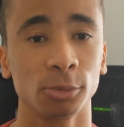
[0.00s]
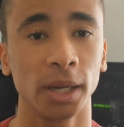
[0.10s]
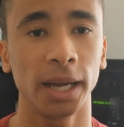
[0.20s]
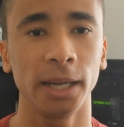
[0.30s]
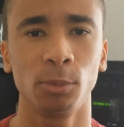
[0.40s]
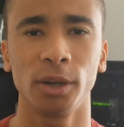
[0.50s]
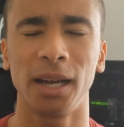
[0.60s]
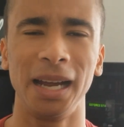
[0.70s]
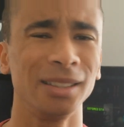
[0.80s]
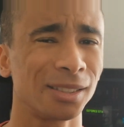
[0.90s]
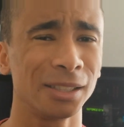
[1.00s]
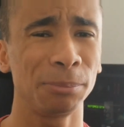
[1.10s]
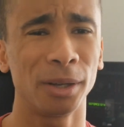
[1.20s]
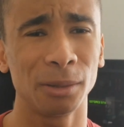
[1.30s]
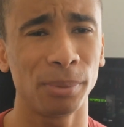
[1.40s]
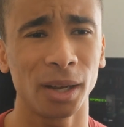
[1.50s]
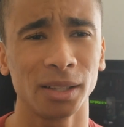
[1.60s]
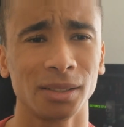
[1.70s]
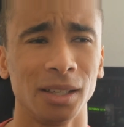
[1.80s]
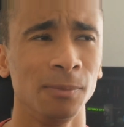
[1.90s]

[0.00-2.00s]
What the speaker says: ride where I had to sleep on the bus,